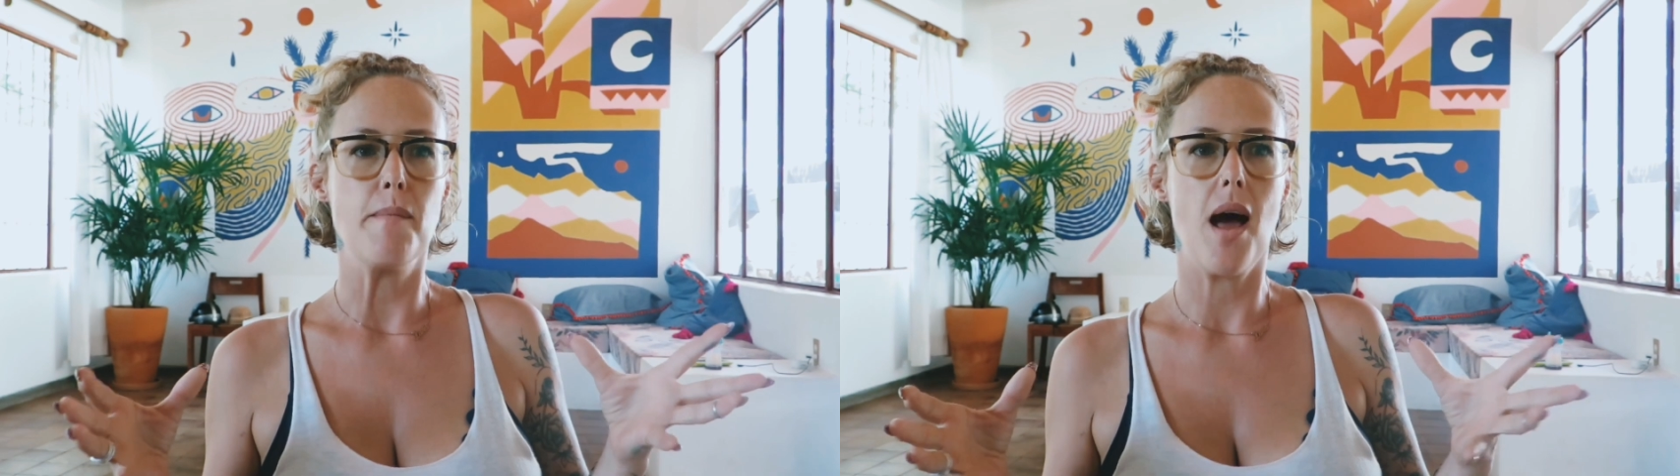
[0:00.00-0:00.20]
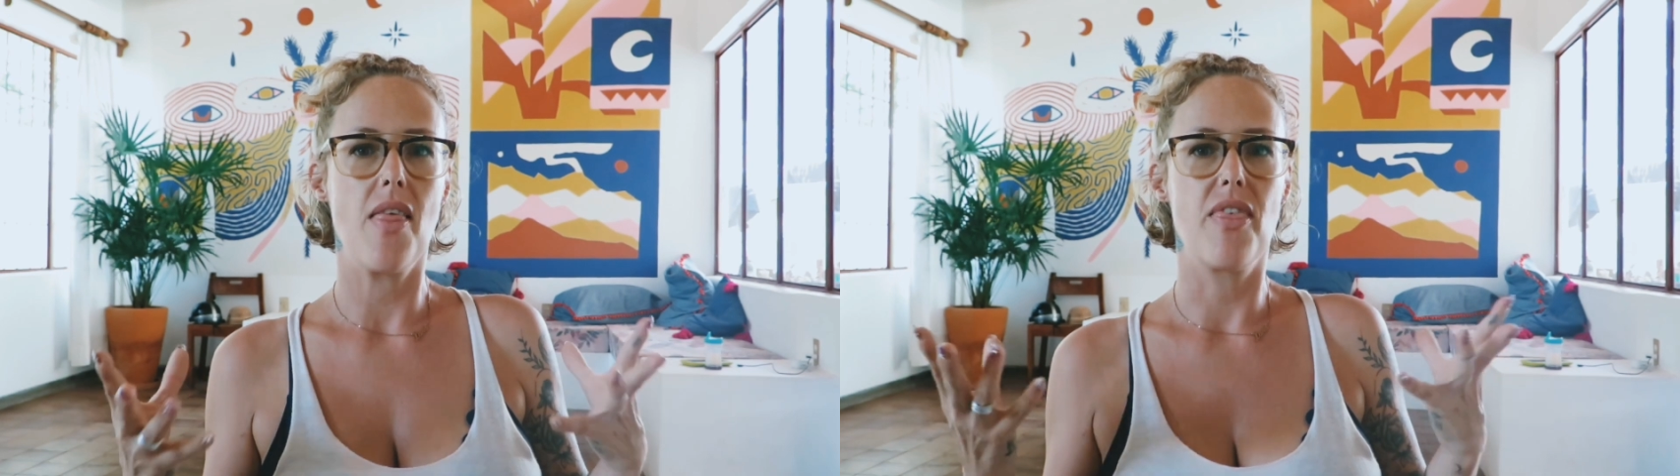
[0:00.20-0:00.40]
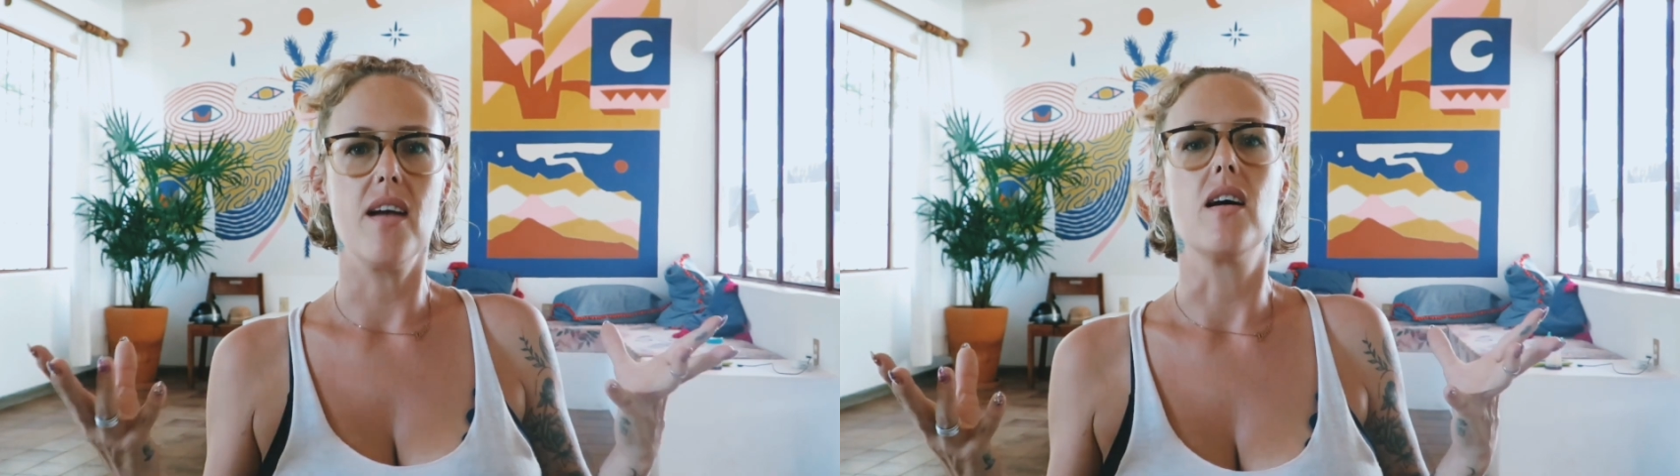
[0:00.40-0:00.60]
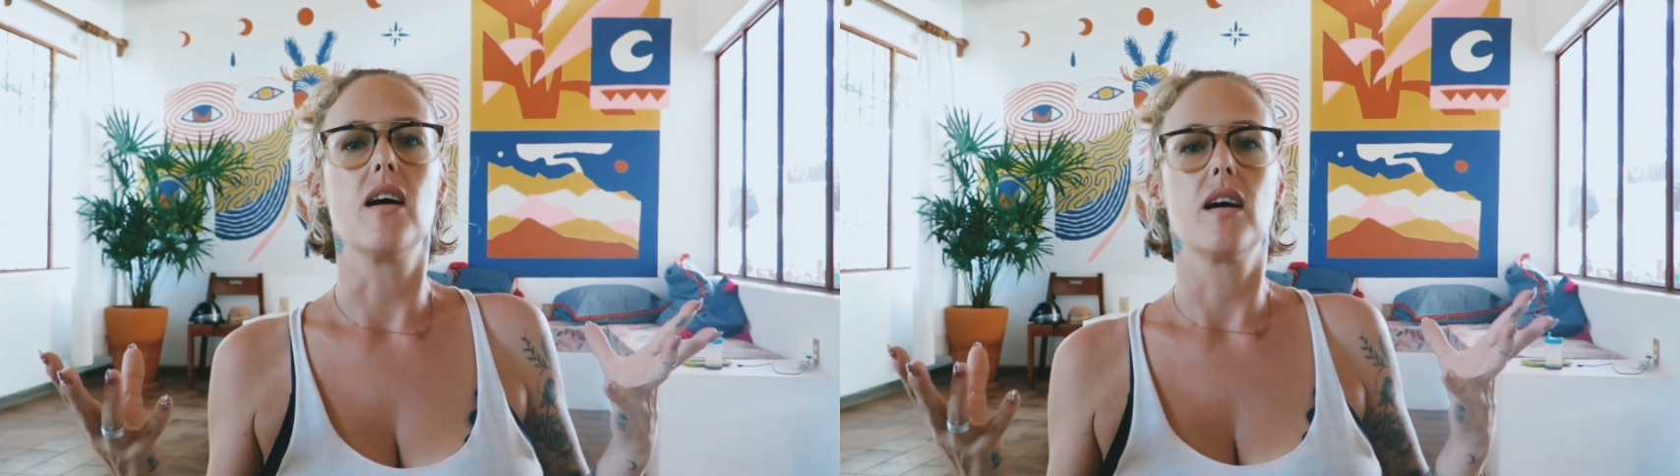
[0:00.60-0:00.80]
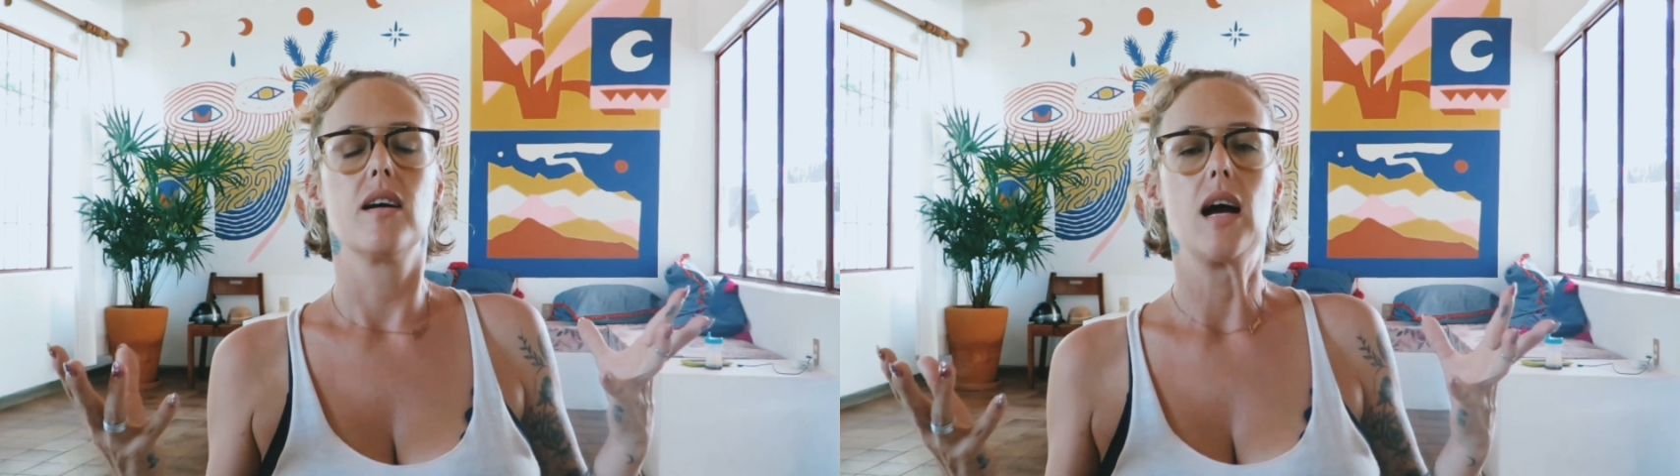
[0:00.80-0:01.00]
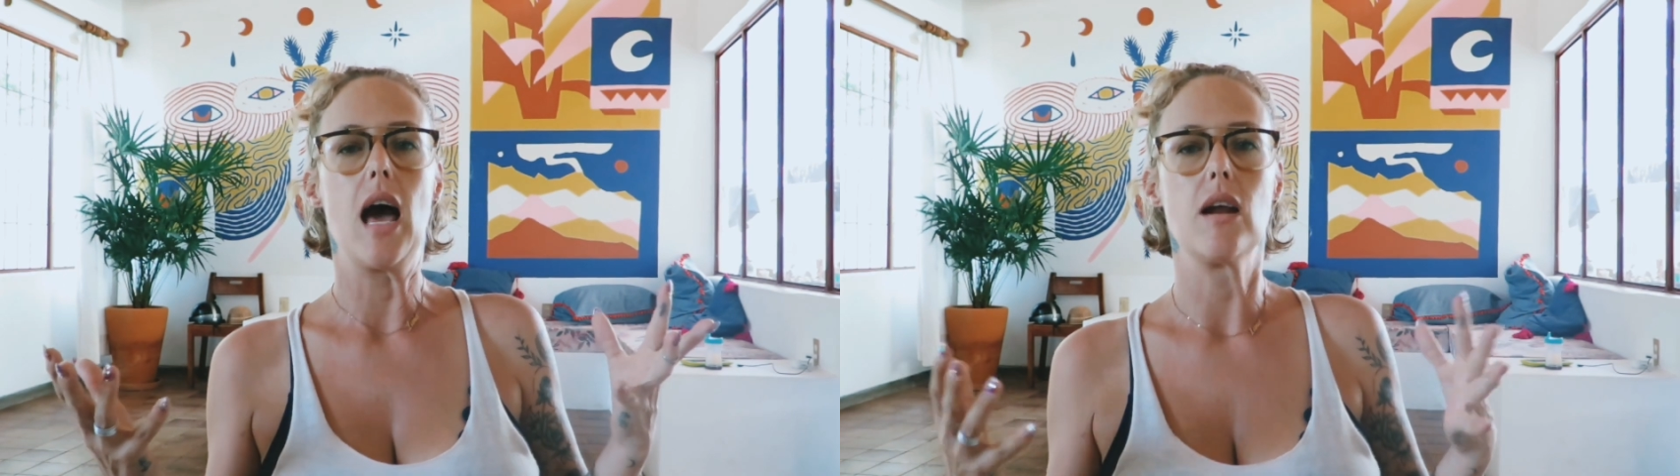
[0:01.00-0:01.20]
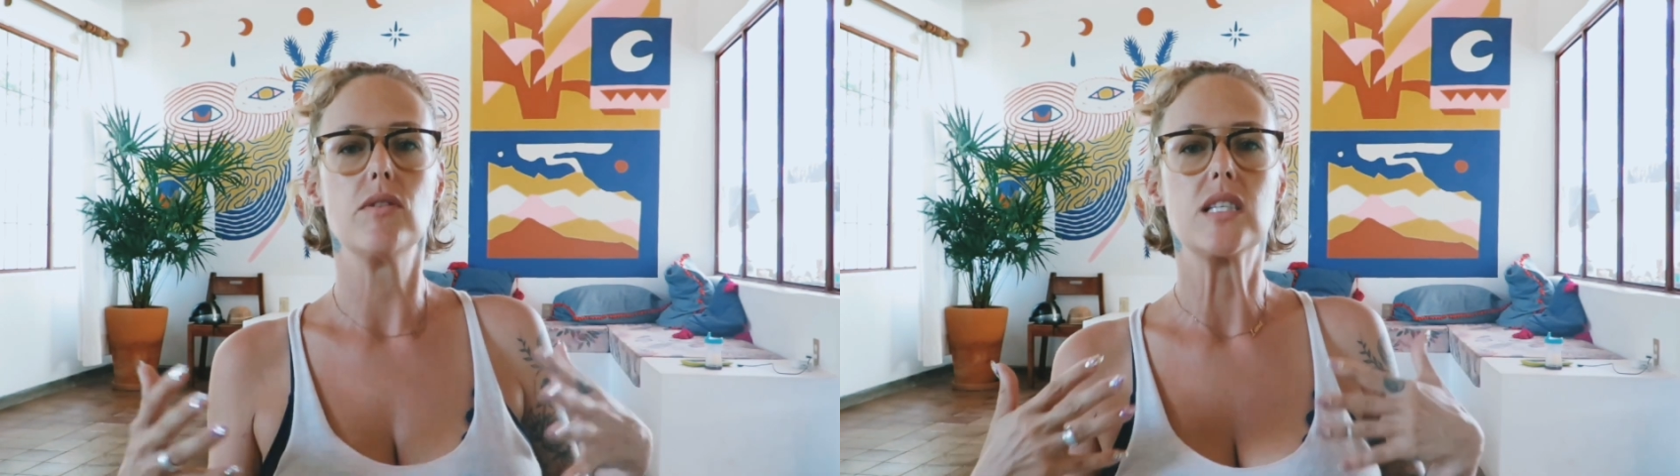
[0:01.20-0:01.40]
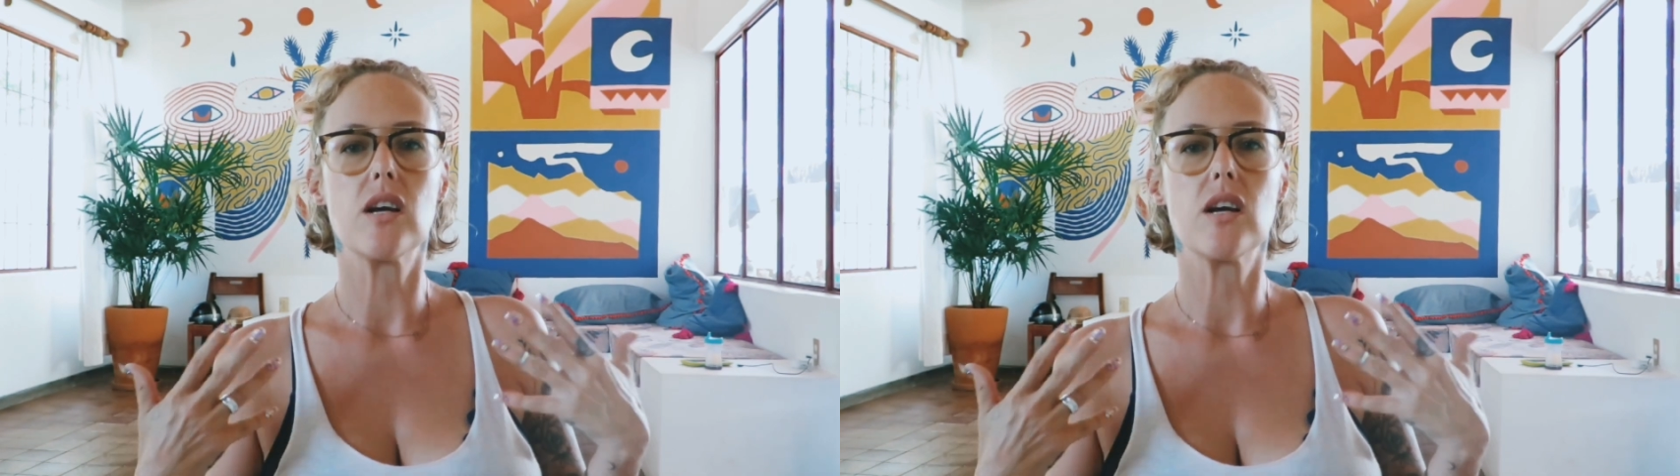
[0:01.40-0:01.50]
I'm not there. And I was